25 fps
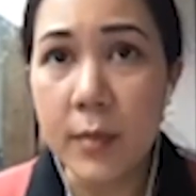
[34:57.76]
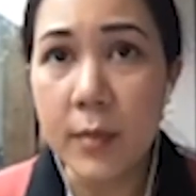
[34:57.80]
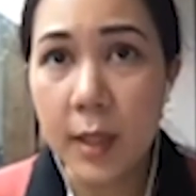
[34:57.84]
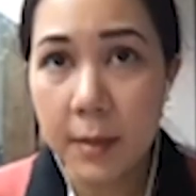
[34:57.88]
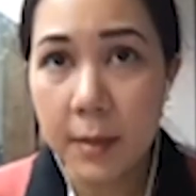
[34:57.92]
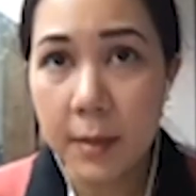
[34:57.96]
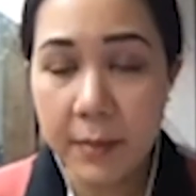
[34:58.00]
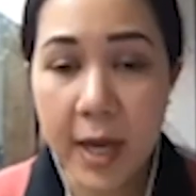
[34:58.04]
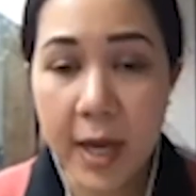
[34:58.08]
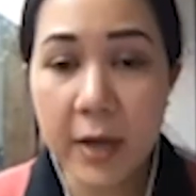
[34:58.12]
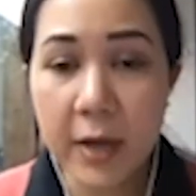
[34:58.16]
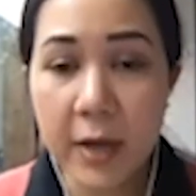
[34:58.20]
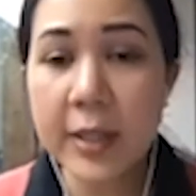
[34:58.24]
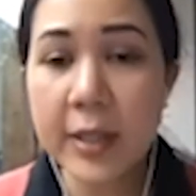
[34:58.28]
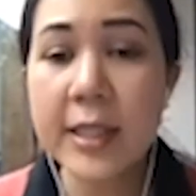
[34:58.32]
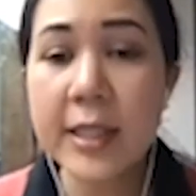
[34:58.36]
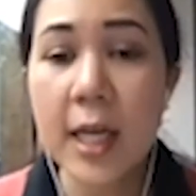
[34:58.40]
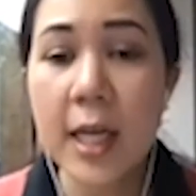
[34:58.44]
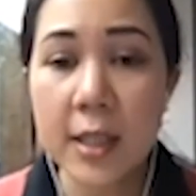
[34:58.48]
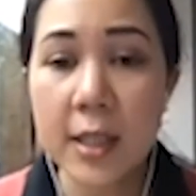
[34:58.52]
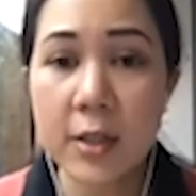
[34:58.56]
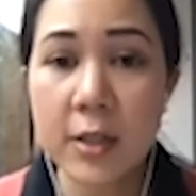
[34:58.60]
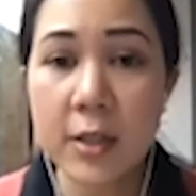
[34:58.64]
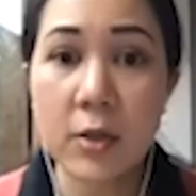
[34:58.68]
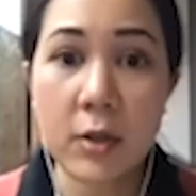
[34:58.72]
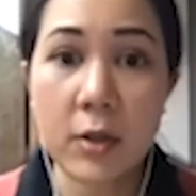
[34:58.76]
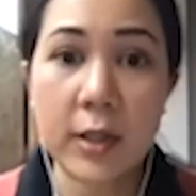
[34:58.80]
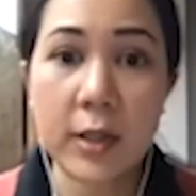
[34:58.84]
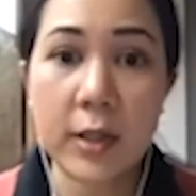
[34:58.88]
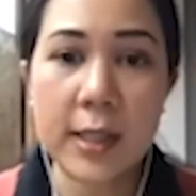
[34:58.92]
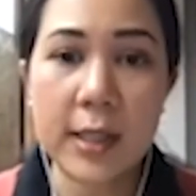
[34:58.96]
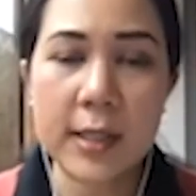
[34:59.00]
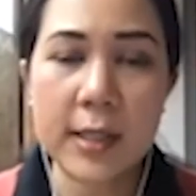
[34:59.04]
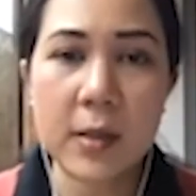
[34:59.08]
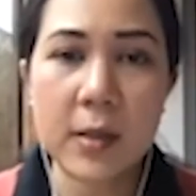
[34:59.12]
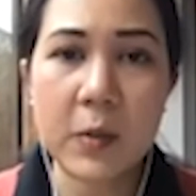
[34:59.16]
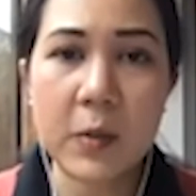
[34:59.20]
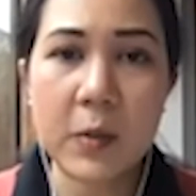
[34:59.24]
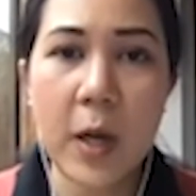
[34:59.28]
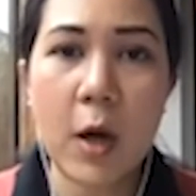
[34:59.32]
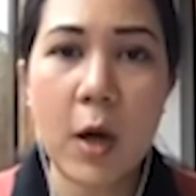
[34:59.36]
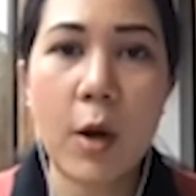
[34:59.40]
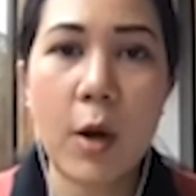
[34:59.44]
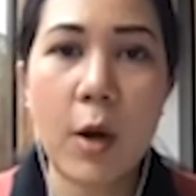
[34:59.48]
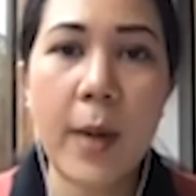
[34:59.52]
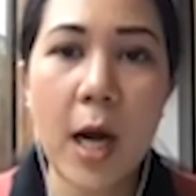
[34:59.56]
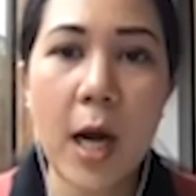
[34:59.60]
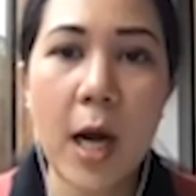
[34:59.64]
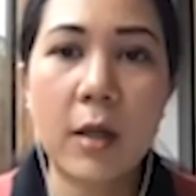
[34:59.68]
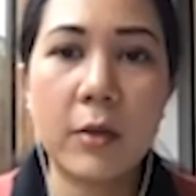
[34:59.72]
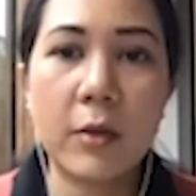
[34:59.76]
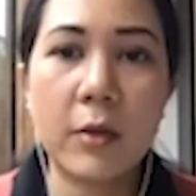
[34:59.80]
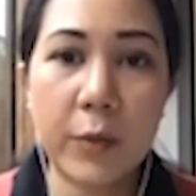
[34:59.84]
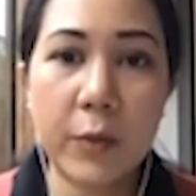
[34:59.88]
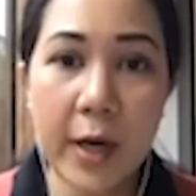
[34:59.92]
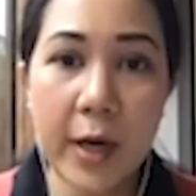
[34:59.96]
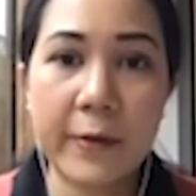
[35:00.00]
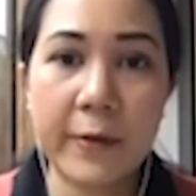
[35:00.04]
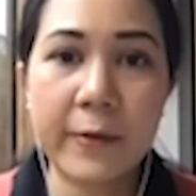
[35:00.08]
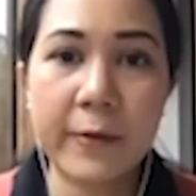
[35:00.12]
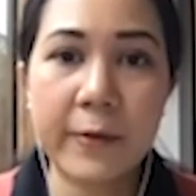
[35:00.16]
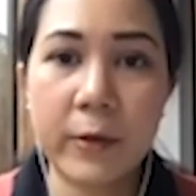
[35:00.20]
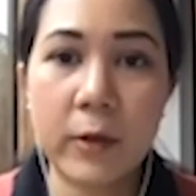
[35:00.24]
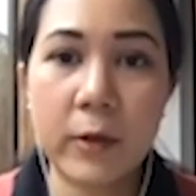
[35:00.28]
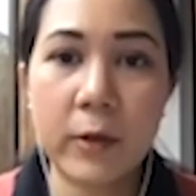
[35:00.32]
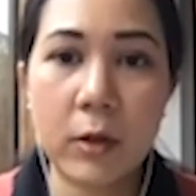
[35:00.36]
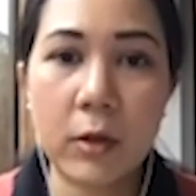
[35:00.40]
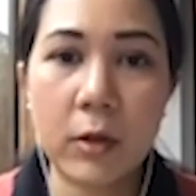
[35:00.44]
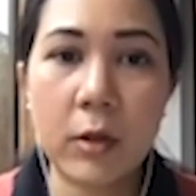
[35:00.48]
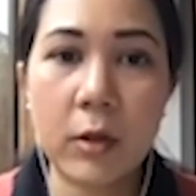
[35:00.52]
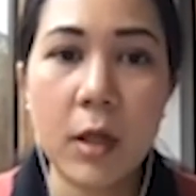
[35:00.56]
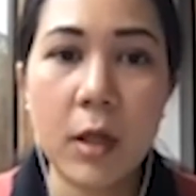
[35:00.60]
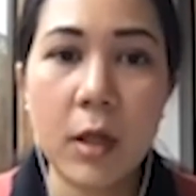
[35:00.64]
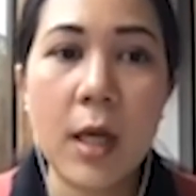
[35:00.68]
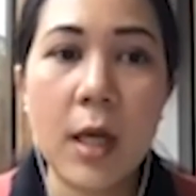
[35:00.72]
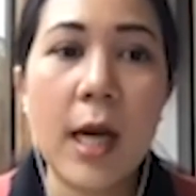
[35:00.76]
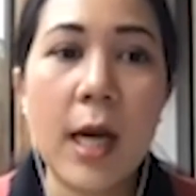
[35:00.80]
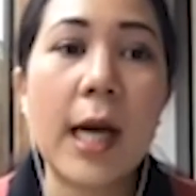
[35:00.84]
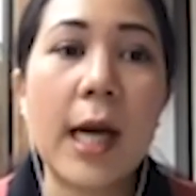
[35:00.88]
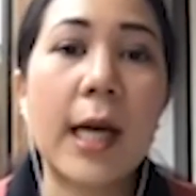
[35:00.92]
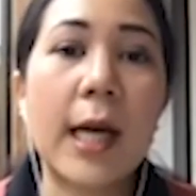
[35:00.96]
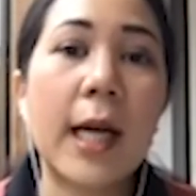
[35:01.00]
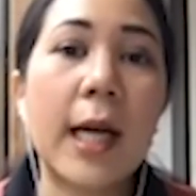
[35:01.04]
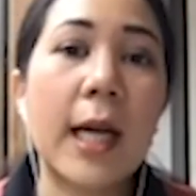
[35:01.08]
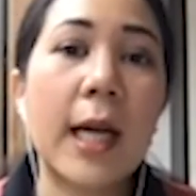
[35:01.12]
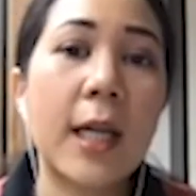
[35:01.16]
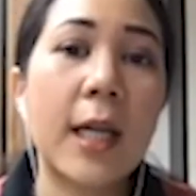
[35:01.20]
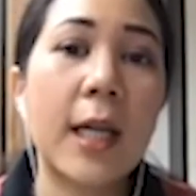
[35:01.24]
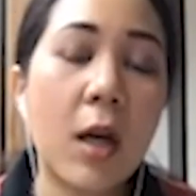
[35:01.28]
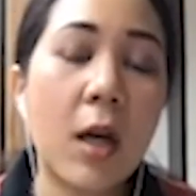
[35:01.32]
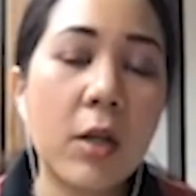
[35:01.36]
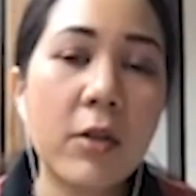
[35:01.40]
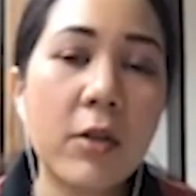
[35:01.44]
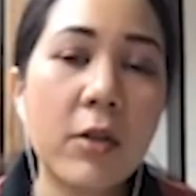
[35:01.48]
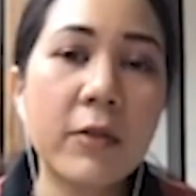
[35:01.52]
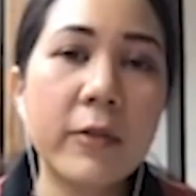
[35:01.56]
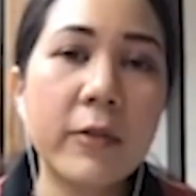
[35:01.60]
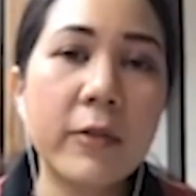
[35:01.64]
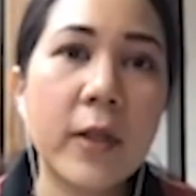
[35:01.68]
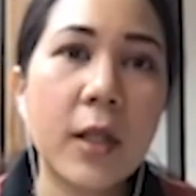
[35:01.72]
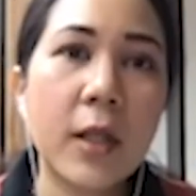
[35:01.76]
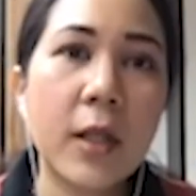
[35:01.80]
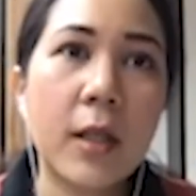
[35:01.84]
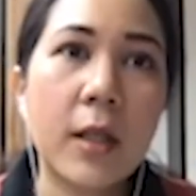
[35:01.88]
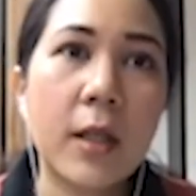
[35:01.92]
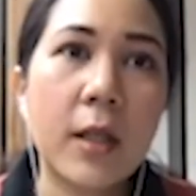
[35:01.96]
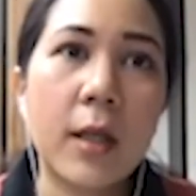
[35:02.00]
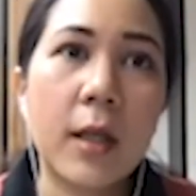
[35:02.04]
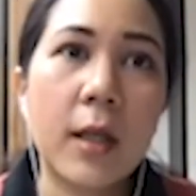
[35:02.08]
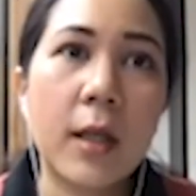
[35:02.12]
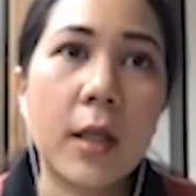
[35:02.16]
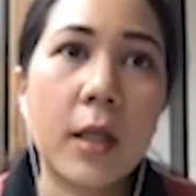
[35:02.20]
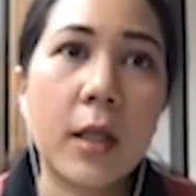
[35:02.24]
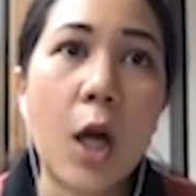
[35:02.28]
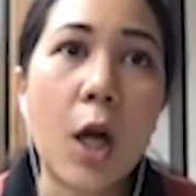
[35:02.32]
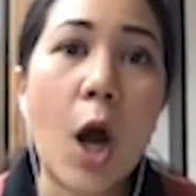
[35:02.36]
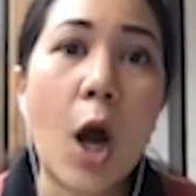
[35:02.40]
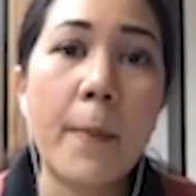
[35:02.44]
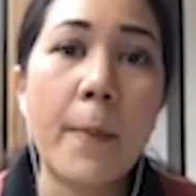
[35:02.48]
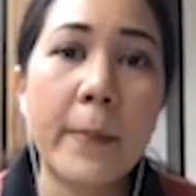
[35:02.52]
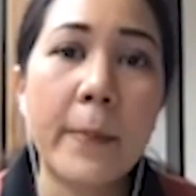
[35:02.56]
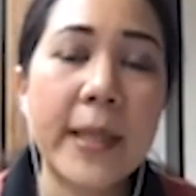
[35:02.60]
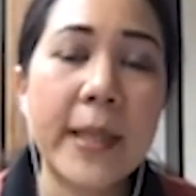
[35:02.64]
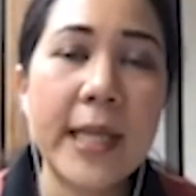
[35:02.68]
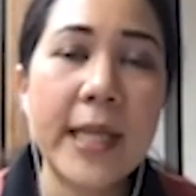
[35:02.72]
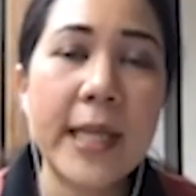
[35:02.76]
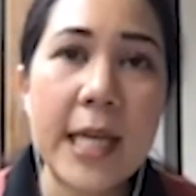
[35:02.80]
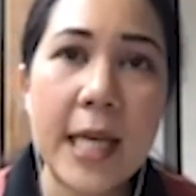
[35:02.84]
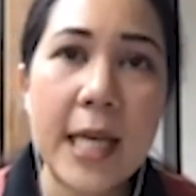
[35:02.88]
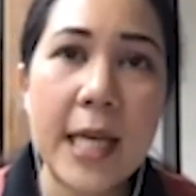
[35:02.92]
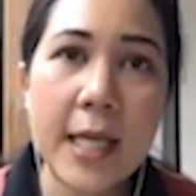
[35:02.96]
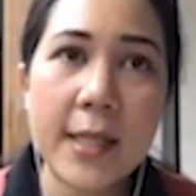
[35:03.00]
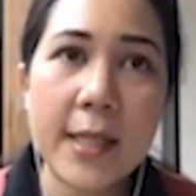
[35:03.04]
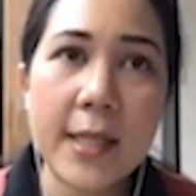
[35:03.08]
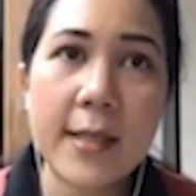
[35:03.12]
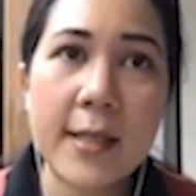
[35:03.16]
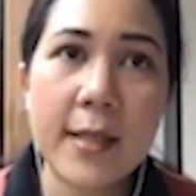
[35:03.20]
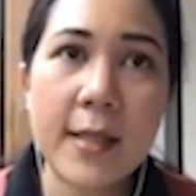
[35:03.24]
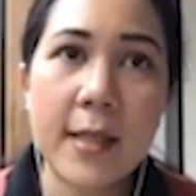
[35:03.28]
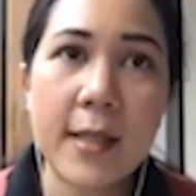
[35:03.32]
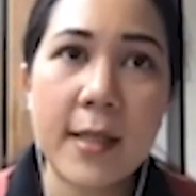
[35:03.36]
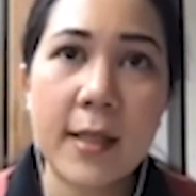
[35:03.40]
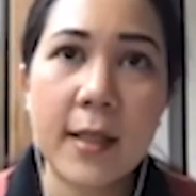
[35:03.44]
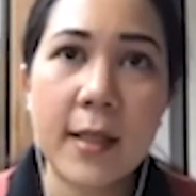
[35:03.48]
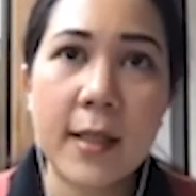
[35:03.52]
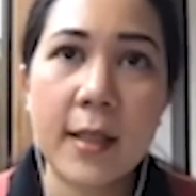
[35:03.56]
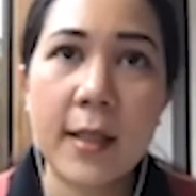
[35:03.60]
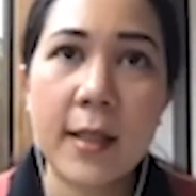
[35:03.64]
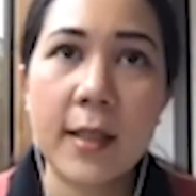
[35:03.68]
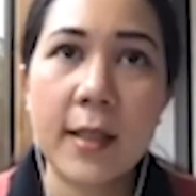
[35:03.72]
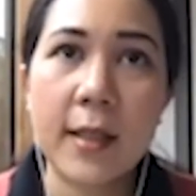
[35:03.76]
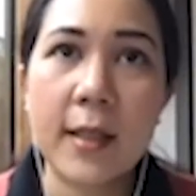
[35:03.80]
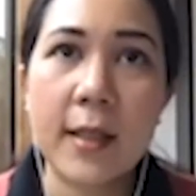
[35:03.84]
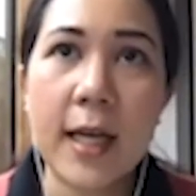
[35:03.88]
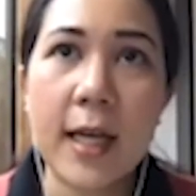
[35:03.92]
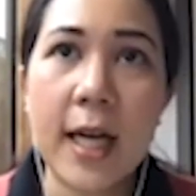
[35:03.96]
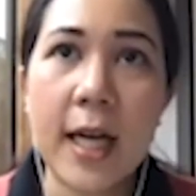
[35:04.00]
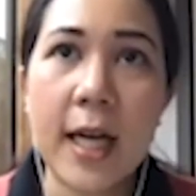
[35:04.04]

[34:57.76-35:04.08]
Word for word: Mary touched on this as well about referral. A, a lot of companies, I